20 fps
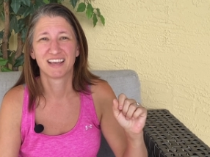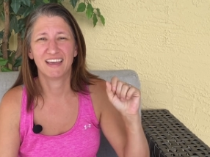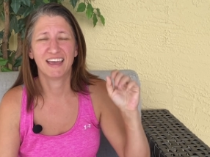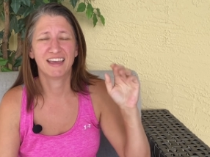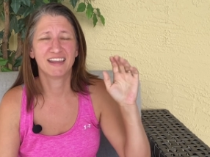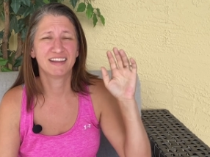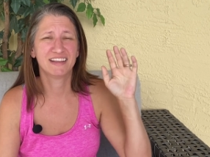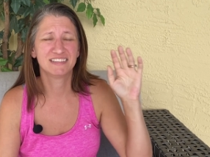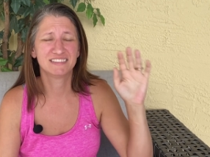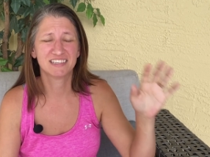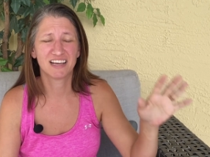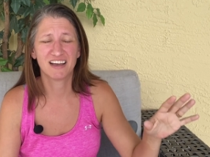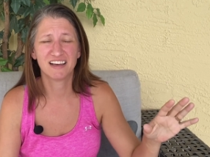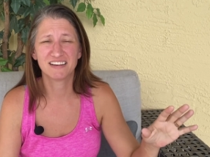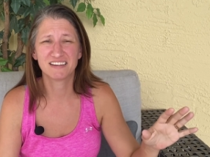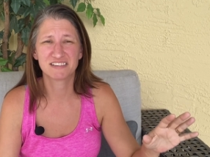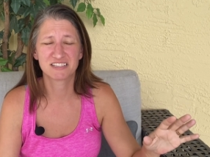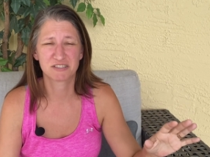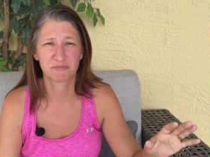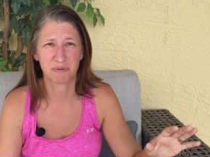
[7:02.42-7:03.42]
and a
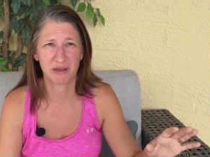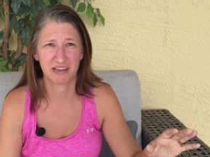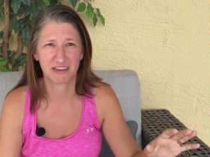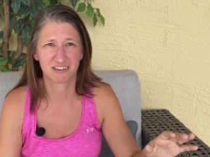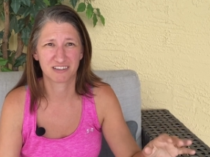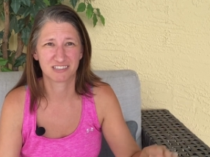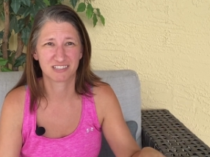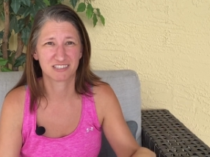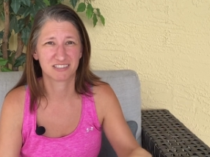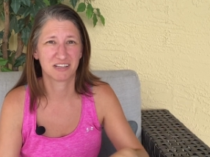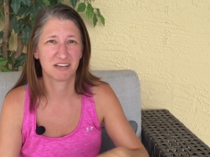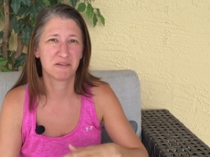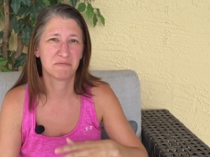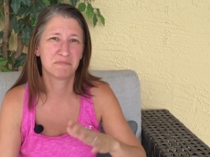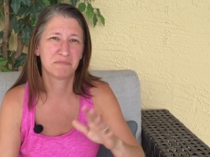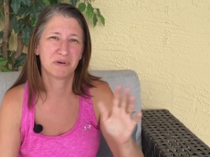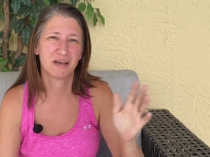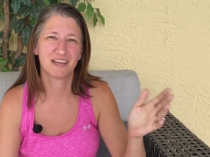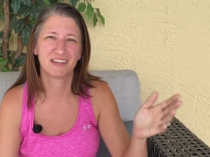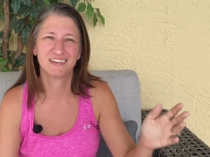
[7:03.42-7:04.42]
ton of spiders,
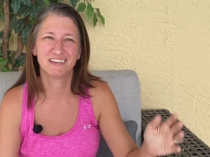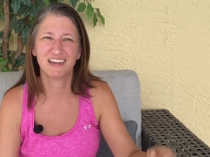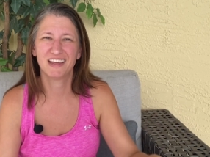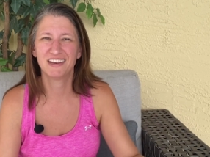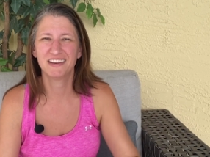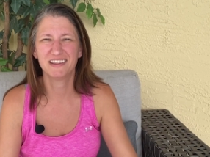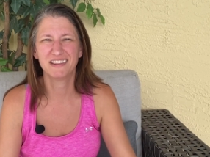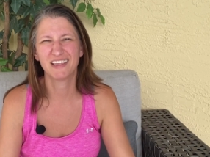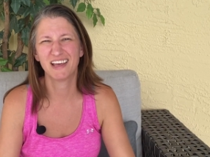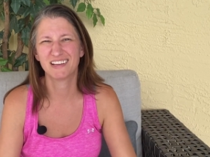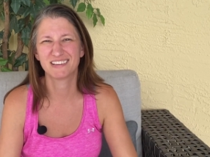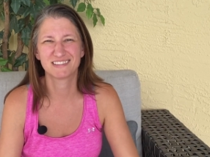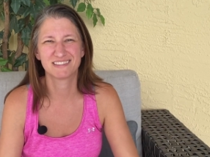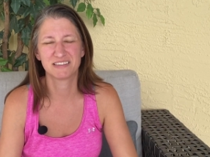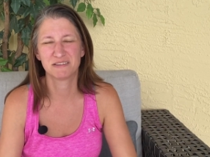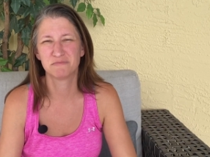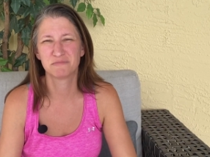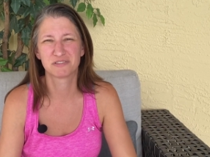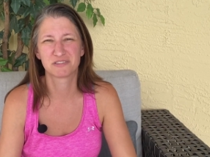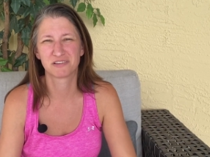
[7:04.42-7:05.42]
but none of that
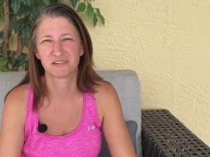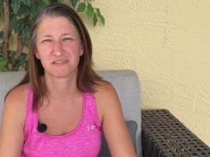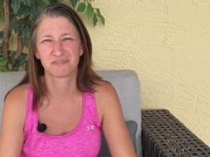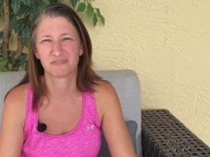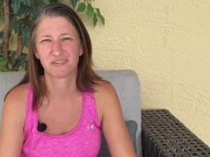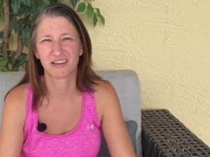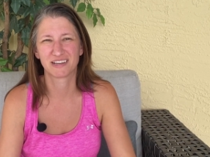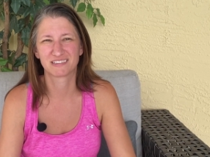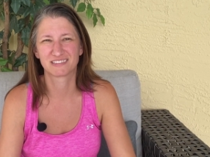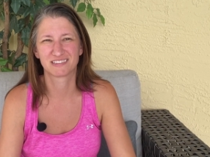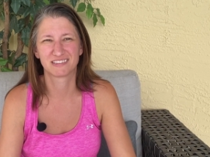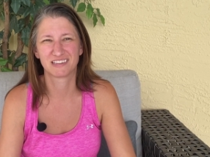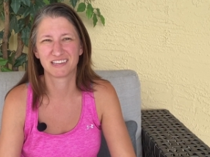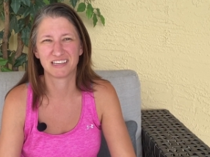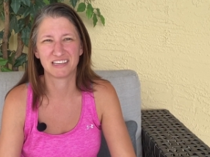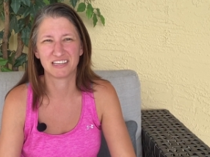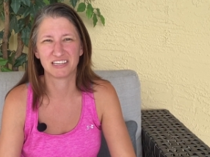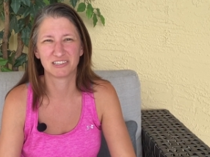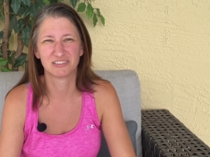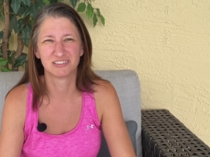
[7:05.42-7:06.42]
seems to affect the
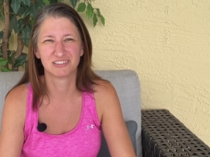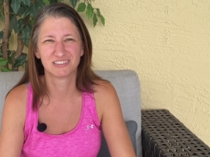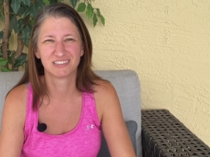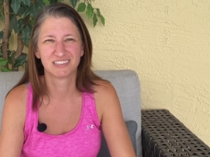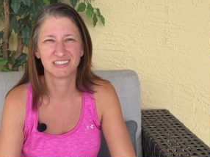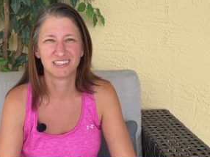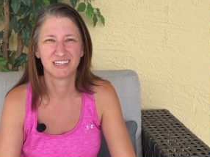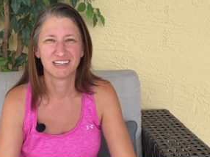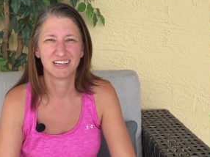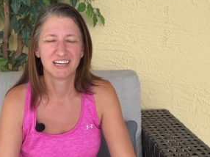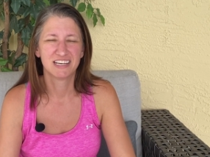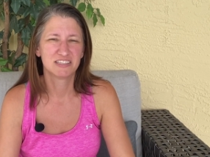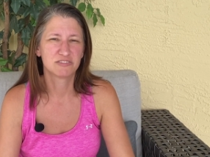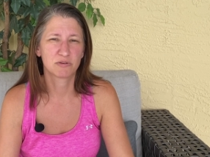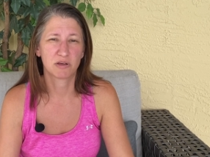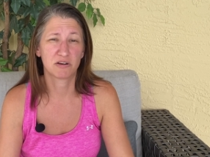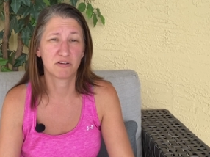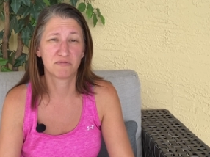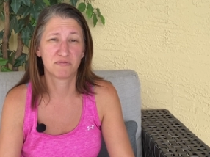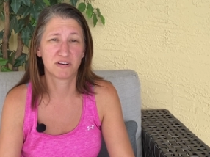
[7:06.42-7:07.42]
yield,
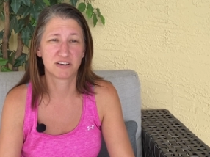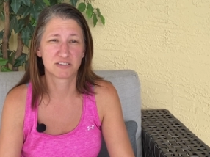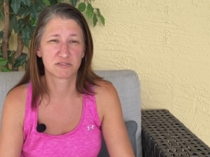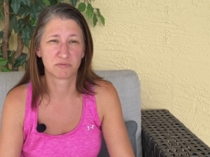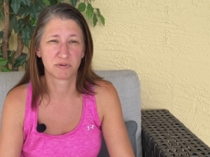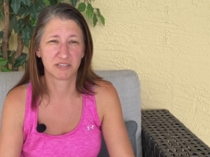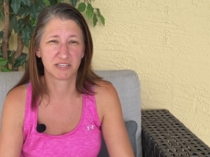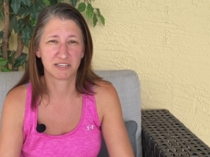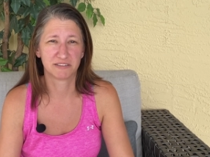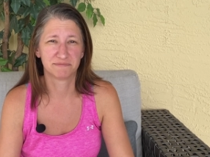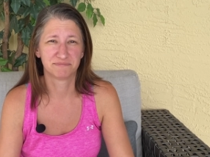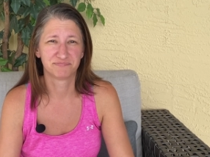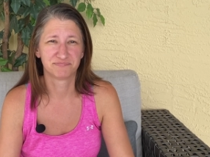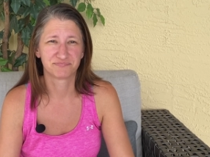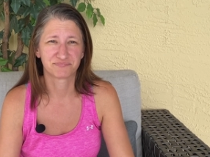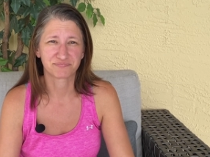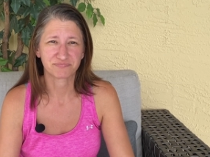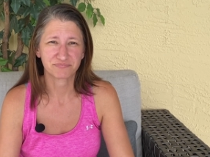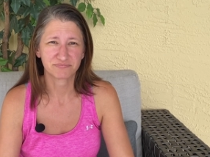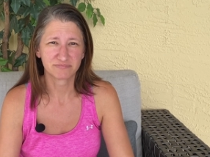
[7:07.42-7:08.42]
so I don't fuss with it.
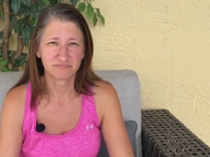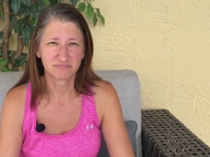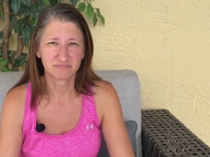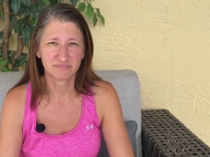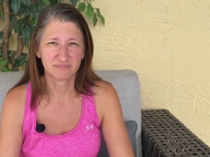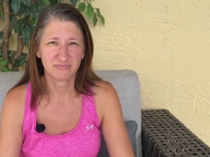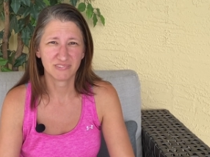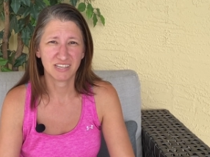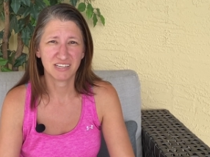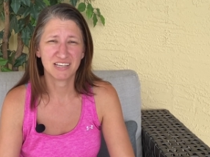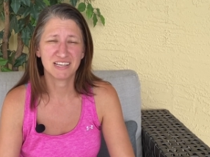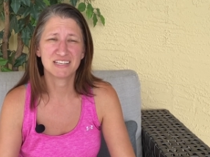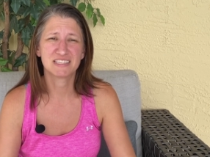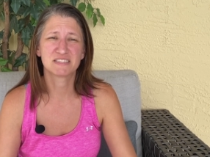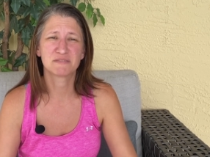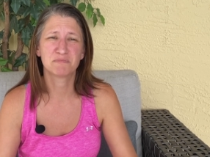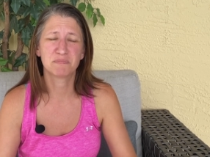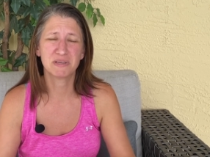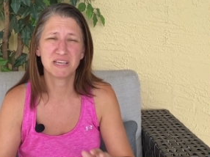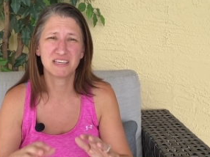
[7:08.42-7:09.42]

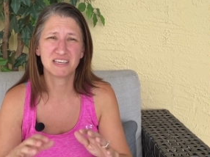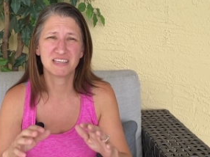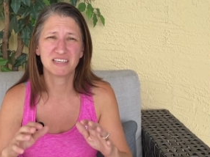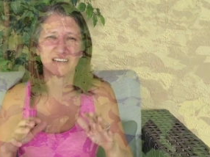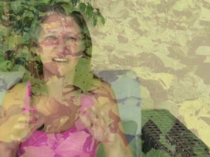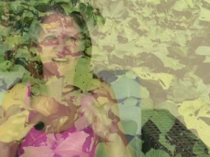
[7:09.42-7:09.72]
Speaking